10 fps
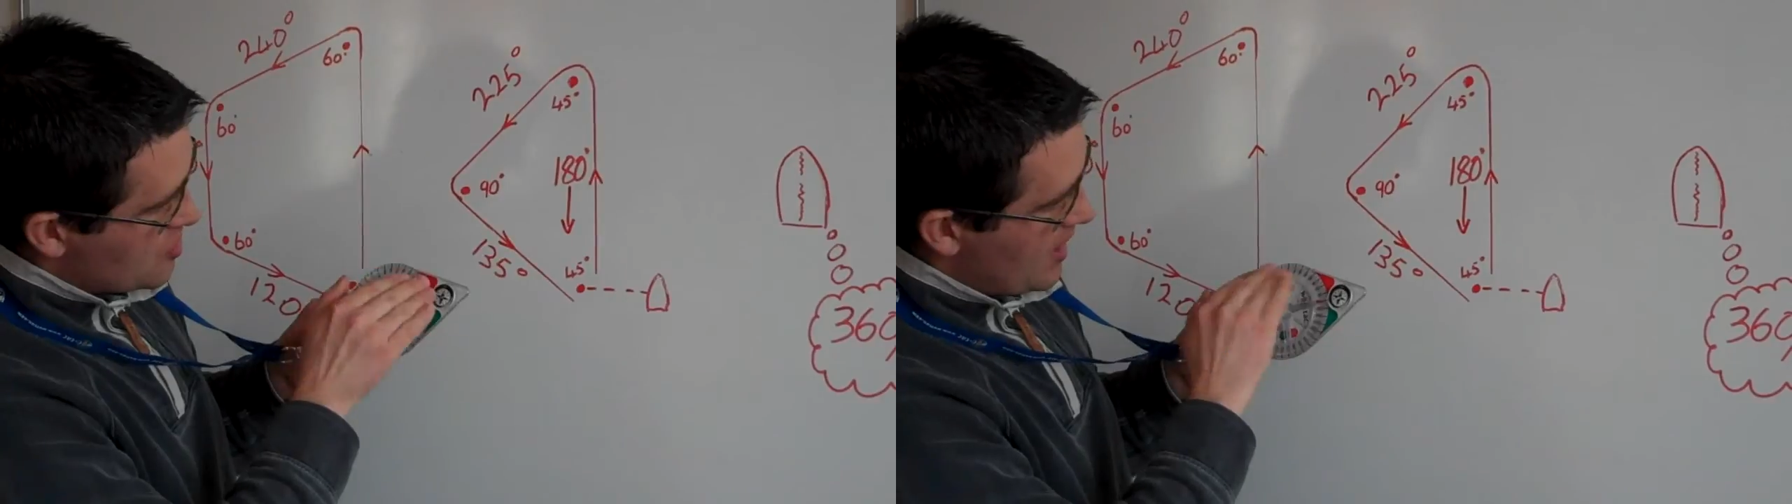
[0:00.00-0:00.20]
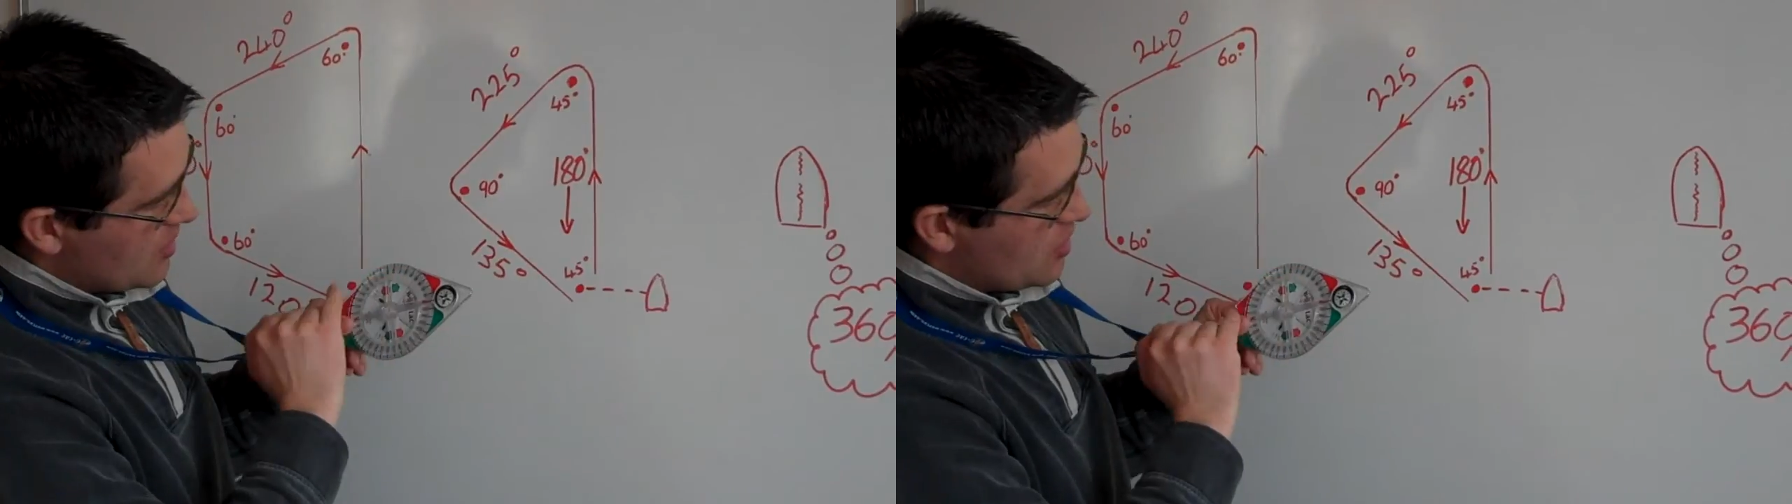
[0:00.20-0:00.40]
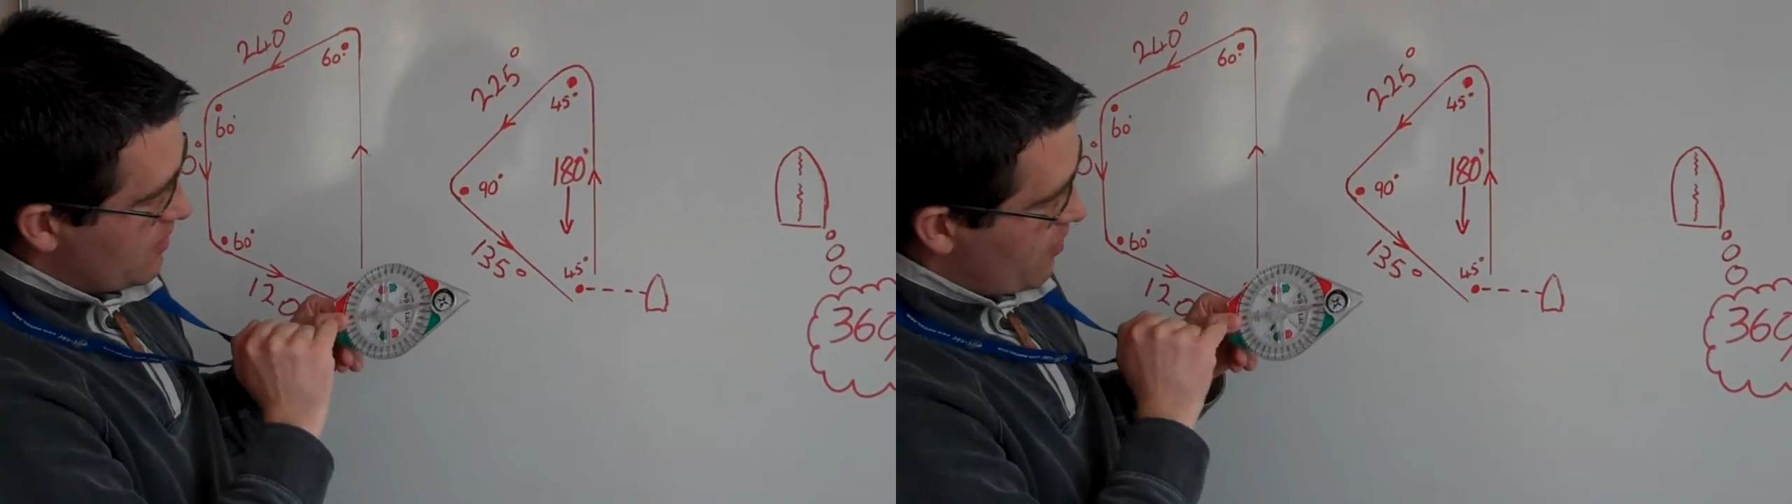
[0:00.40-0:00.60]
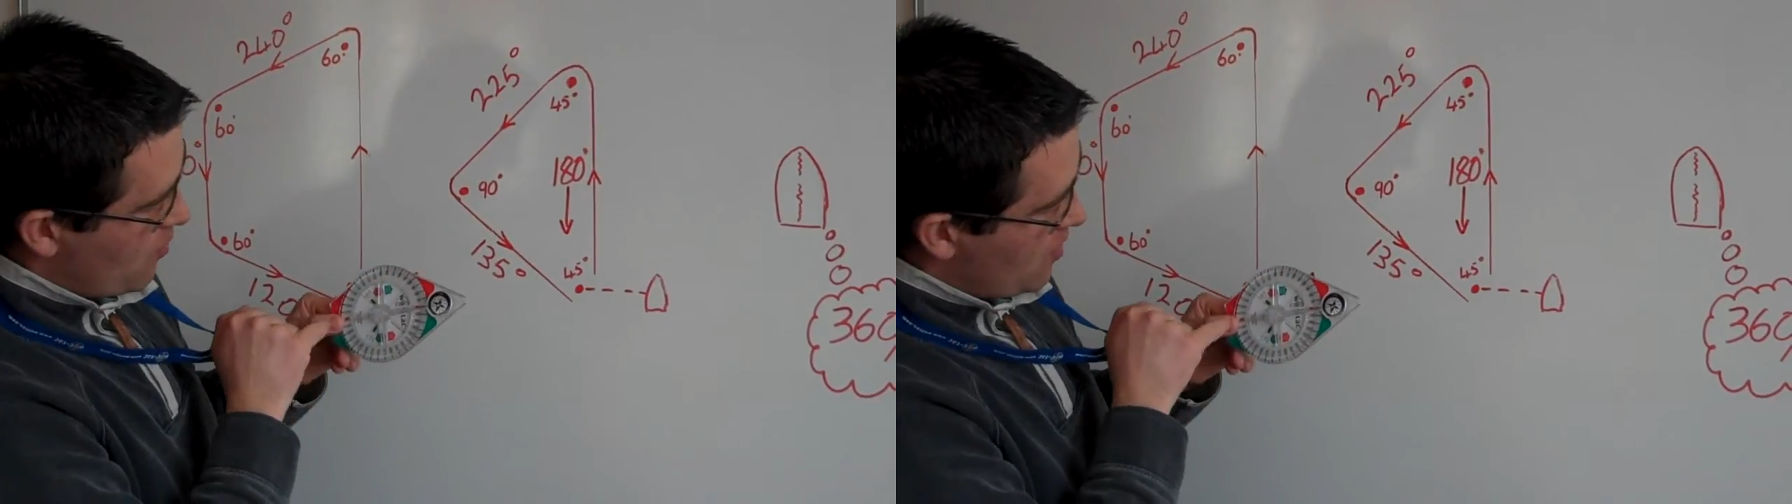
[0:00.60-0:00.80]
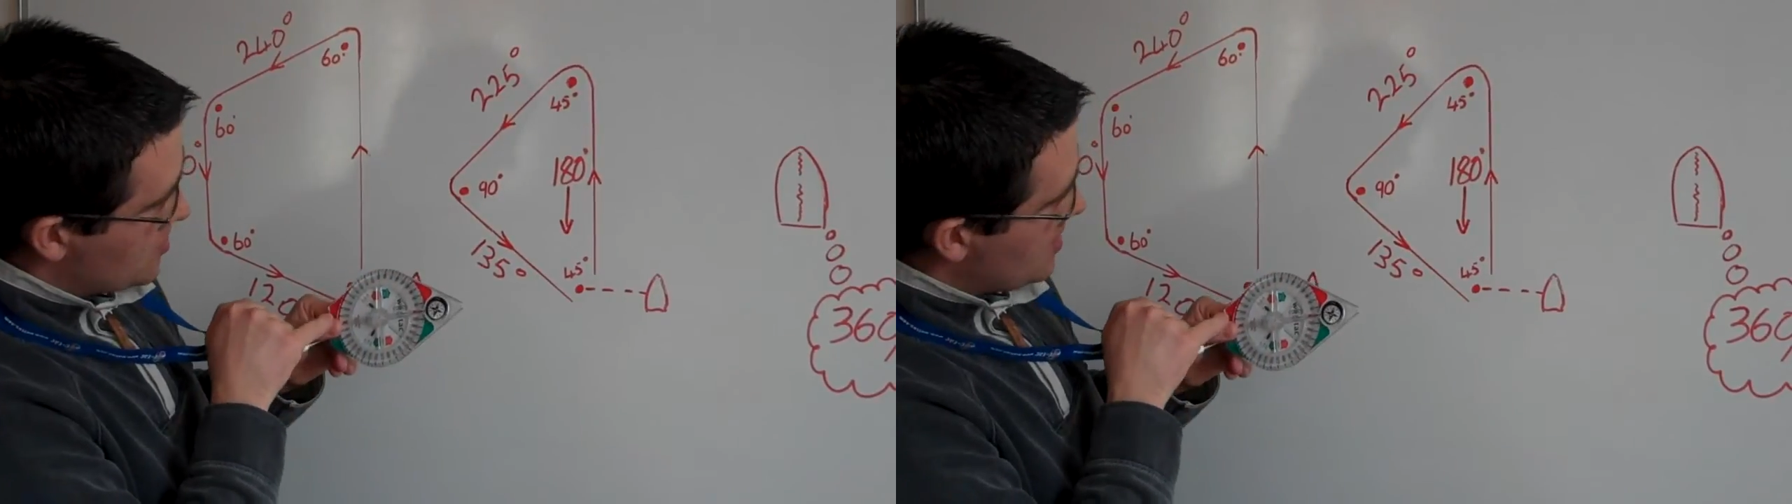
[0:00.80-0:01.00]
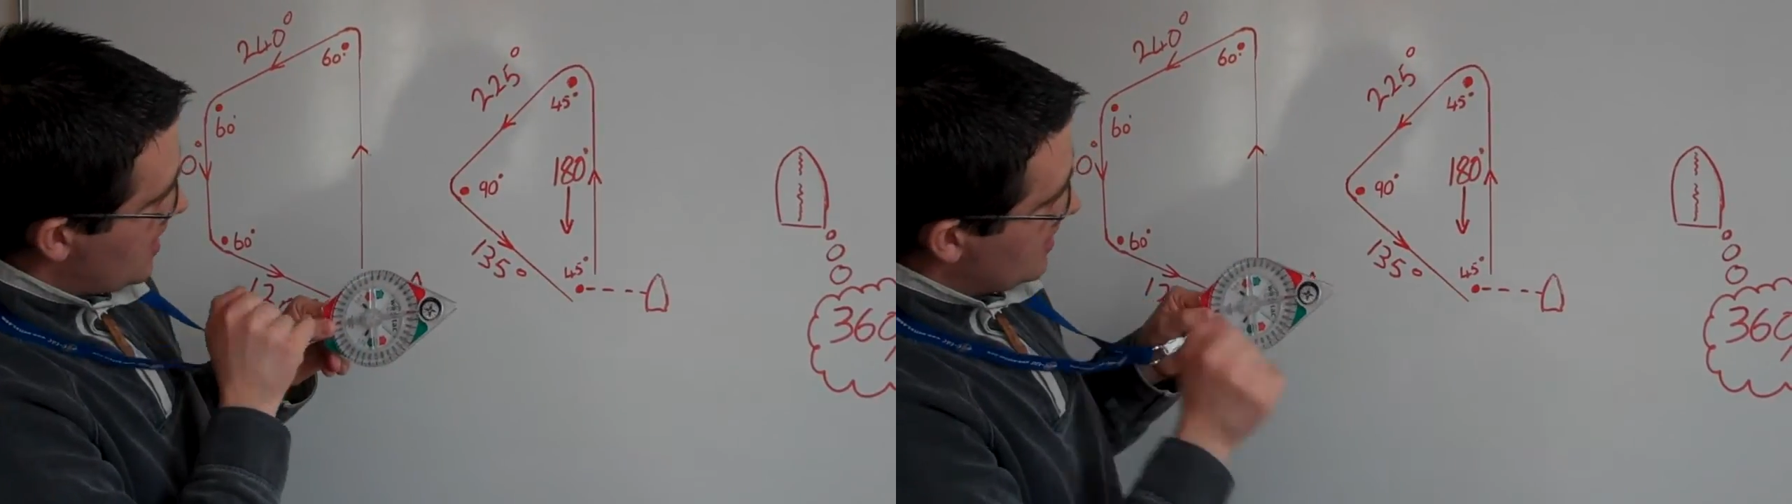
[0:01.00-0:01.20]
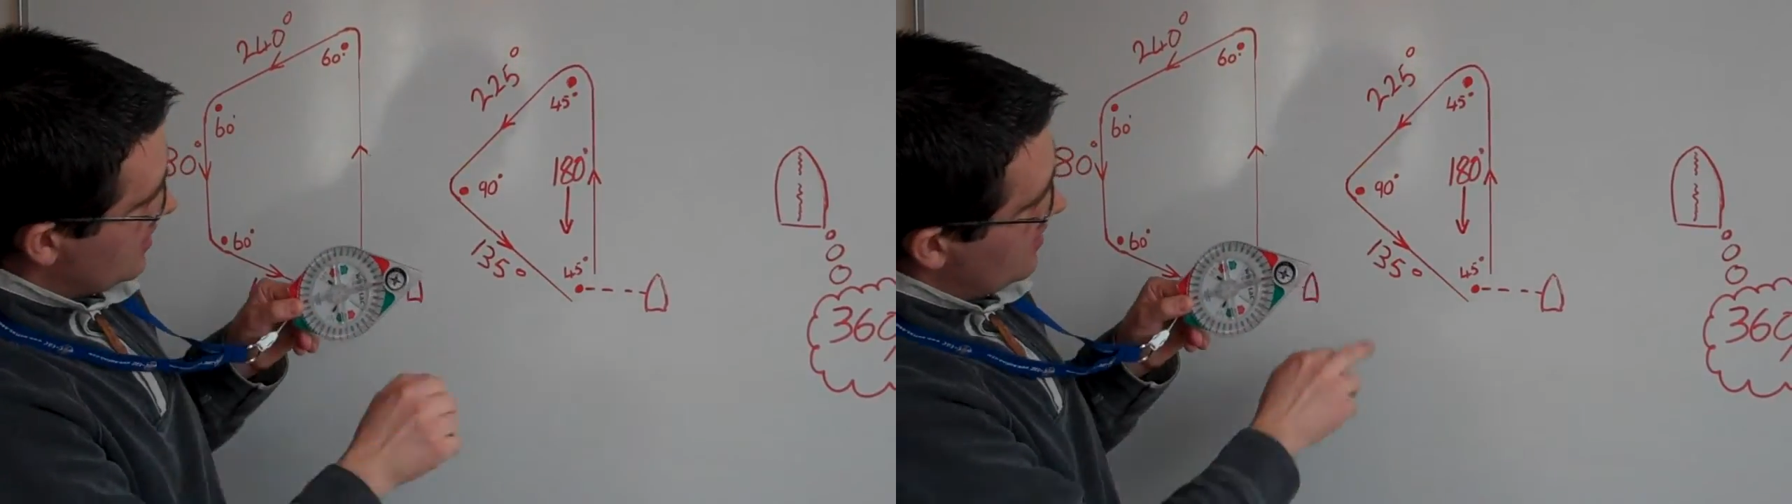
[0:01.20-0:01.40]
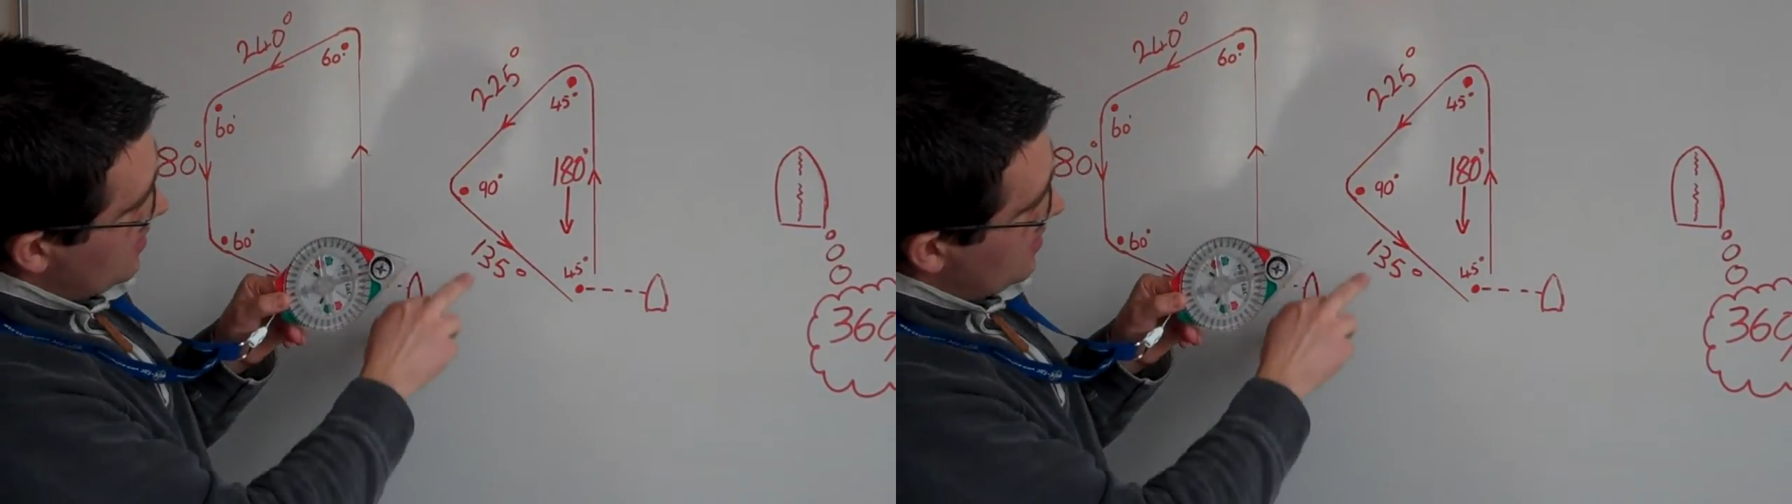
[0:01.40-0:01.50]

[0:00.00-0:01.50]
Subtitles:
section of the WOT-TAC.